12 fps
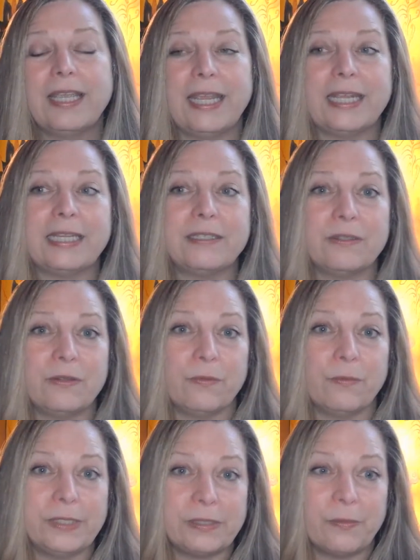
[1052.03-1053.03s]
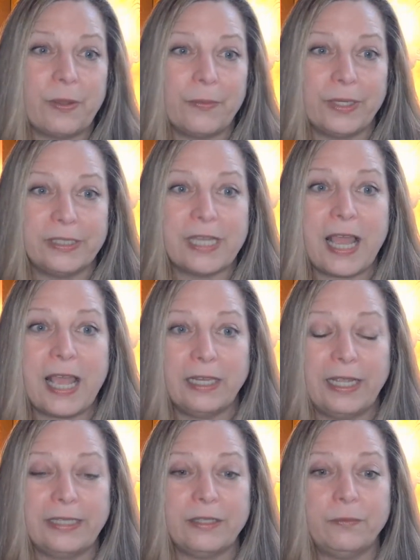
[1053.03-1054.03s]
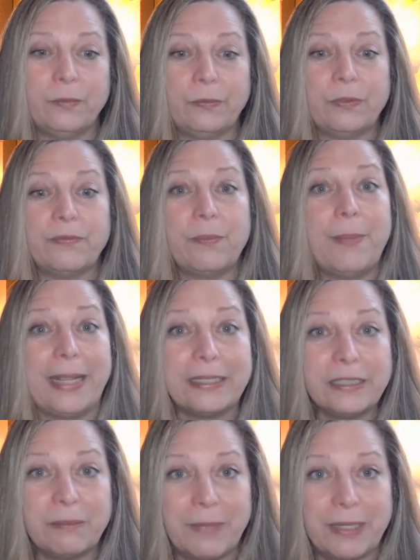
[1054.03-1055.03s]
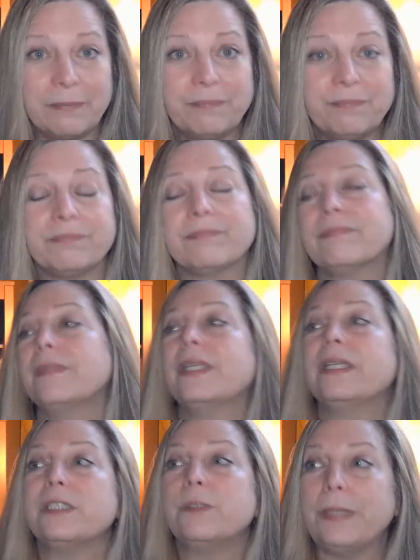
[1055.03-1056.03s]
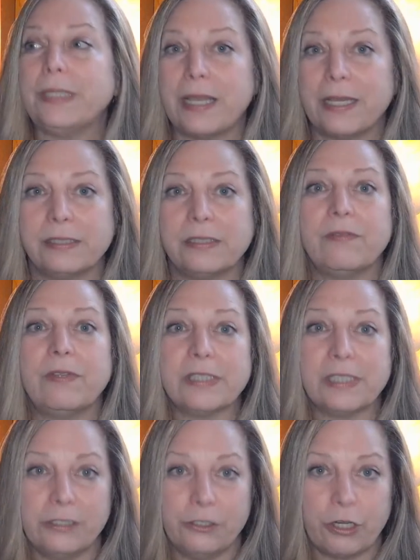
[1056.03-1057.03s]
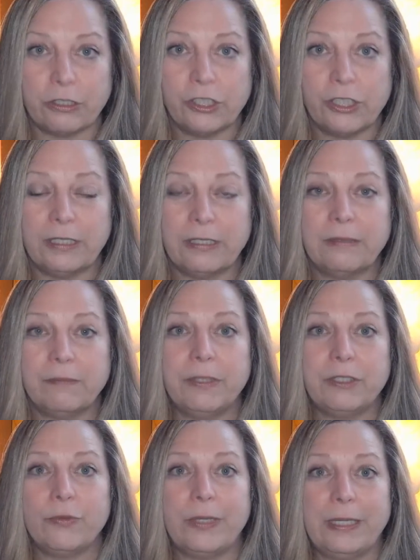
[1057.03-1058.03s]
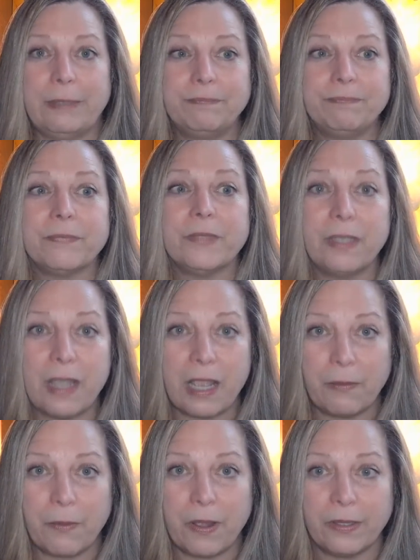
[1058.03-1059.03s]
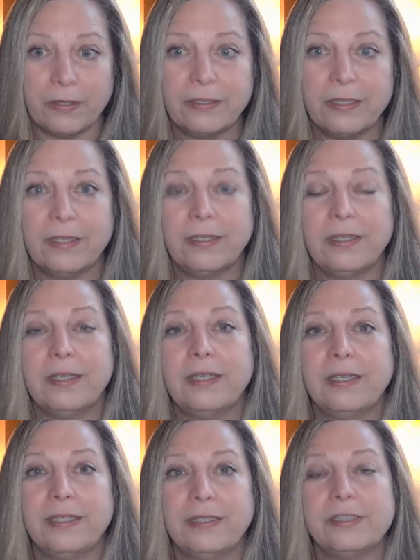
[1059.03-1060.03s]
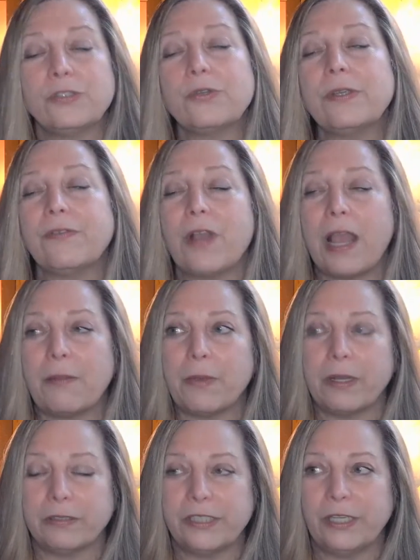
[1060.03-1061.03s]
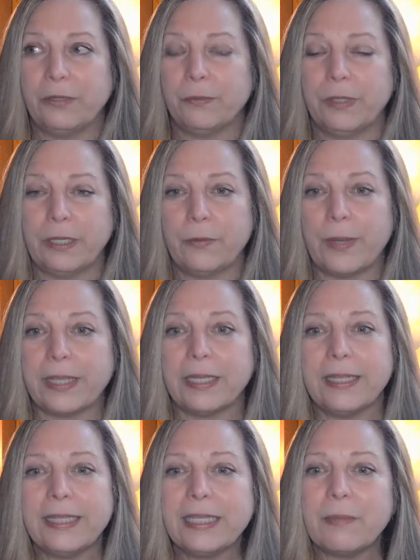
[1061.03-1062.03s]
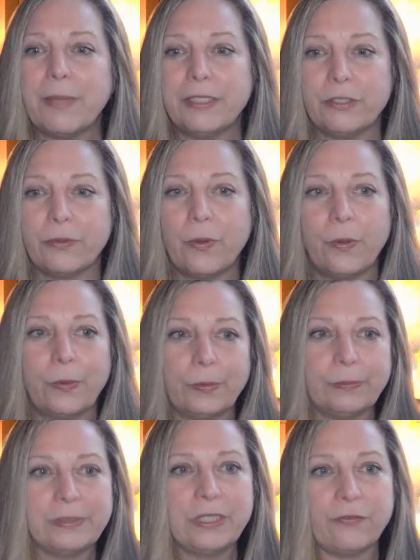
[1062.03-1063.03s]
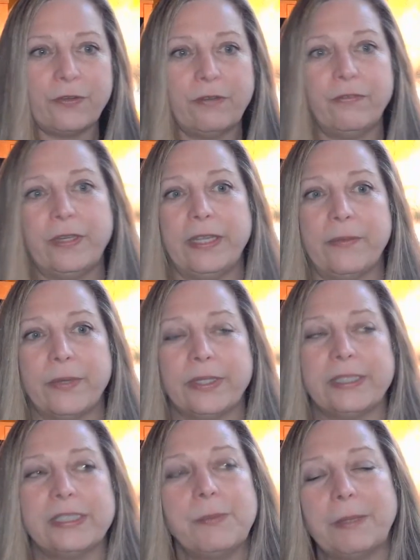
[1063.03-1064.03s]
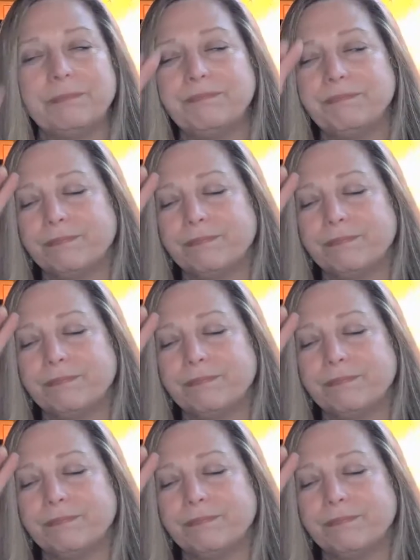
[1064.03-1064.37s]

And the reason why I wanted to highlight the wound of abandonment is because of this conjunction between Chiron. The story of Chiron, I'll tell you really quick, and I think I may do a whole different video on this, but